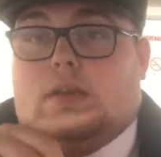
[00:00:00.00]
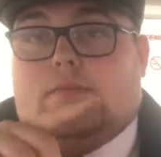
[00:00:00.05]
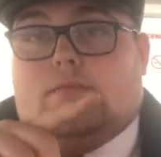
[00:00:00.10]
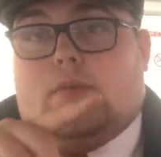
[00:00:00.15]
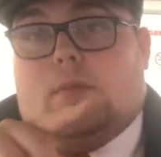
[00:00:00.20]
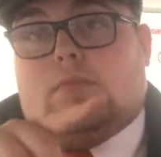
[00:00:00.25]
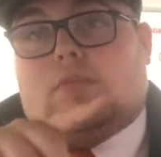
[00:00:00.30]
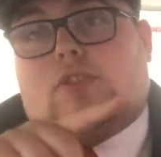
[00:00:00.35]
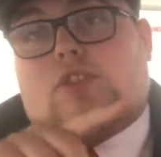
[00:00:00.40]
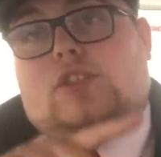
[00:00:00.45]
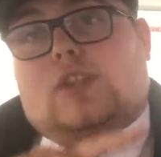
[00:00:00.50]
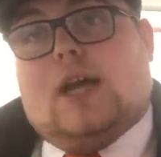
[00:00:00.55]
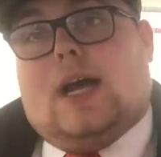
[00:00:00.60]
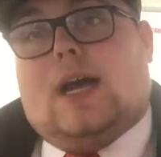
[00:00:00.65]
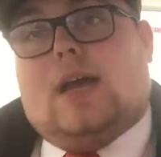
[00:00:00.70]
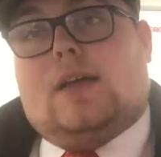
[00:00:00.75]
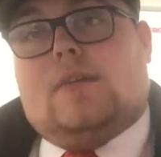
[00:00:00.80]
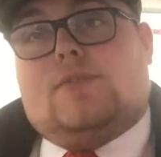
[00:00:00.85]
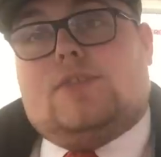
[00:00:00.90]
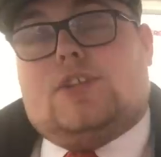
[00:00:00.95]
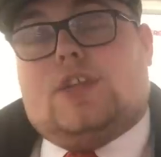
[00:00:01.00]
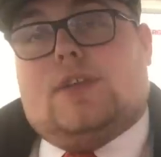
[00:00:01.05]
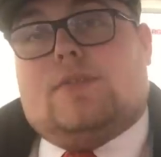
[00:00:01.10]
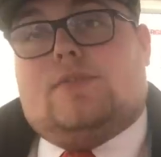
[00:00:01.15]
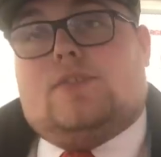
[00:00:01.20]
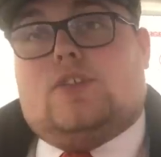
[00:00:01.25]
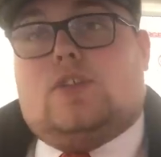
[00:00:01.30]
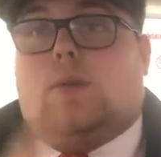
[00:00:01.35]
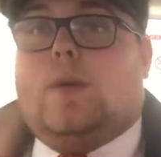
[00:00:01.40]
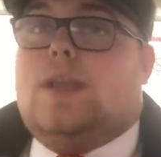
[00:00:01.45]
from start of
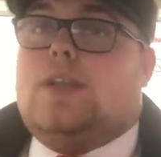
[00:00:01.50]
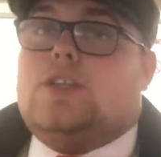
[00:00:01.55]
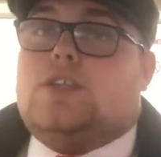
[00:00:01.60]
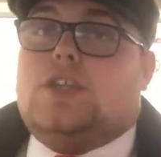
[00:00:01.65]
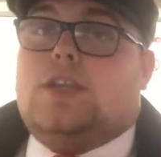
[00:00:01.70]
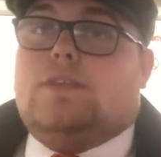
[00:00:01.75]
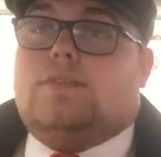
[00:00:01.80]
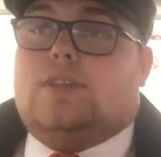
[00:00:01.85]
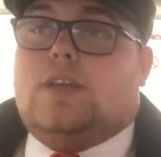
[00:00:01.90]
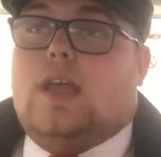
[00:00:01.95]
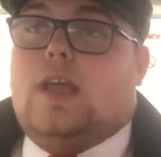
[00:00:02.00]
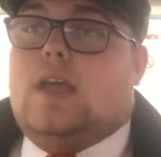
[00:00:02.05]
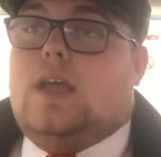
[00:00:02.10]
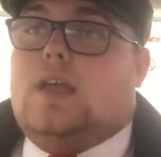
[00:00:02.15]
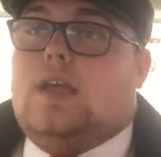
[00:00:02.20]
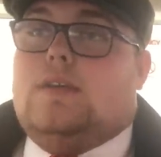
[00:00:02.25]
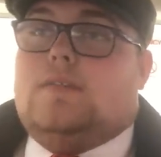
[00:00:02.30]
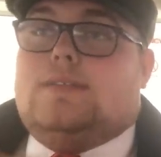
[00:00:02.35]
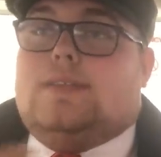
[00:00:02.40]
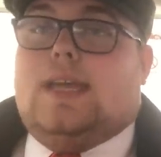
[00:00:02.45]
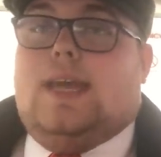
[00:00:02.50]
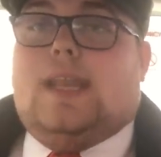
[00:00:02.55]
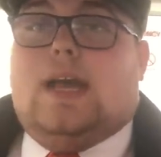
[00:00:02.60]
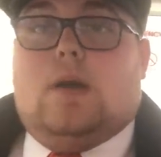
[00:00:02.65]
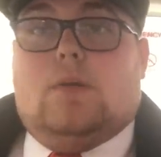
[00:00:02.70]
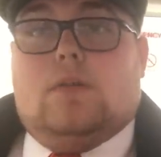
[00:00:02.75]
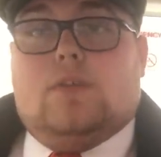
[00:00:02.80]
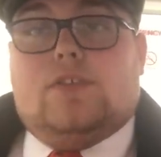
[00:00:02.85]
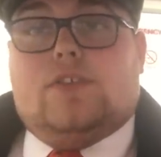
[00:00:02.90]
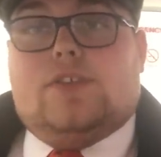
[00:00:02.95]
shift to end shift of 10
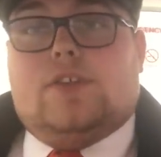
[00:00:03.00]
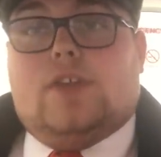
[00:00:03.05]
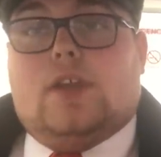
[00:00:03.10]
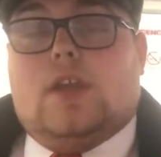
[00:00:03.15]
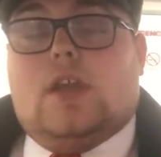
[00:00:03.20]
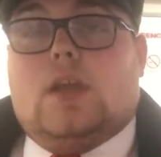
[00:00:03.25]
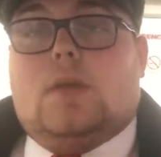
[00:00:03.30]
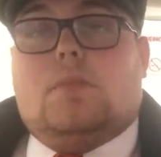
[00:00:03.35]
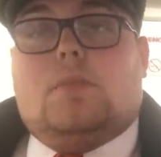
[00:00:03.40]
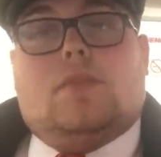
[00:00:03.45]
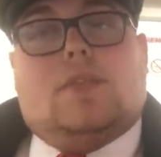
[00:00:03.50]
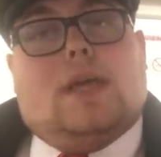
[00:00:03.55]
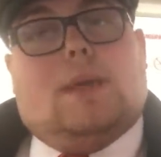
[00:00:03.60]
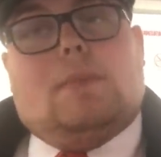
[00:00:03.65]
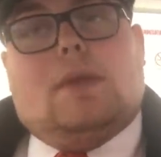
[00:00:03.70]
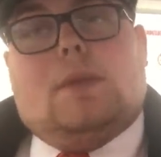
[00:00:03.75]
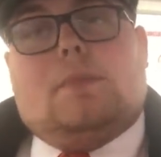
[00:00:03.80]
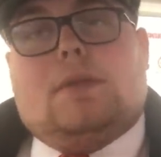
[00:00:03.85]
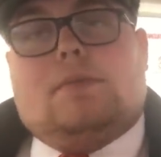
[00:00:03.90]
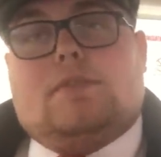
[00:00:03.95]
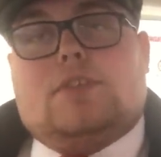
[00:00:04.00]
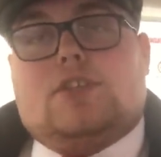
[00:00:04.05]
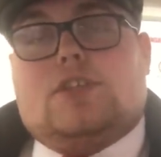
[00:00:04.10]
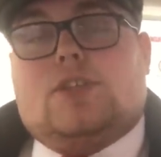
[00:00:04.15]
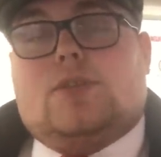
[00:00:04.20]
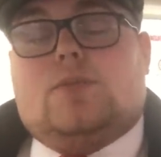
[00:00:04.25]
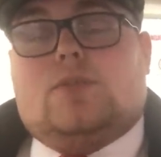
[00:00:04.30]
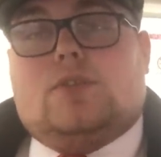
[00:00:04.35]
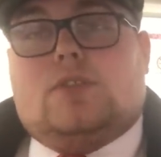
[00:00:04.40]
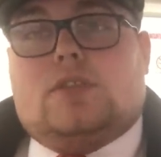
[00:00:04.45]
hours, but that may be
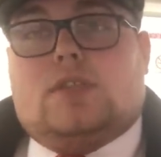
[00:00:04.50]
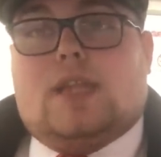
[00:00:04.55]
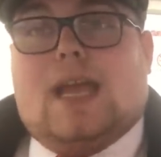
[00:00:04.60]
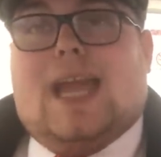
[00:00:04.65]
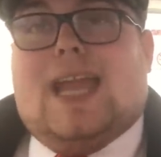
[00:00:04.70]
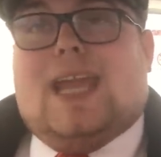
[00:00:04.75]
reduced to